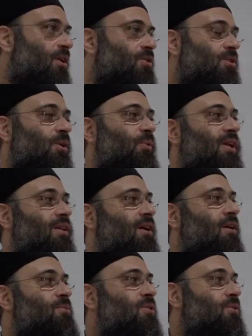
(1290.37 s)
So when it
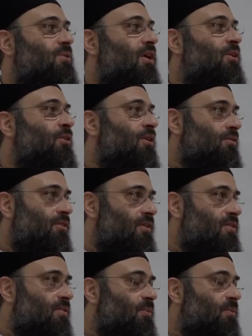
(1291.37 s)
comes to the universe,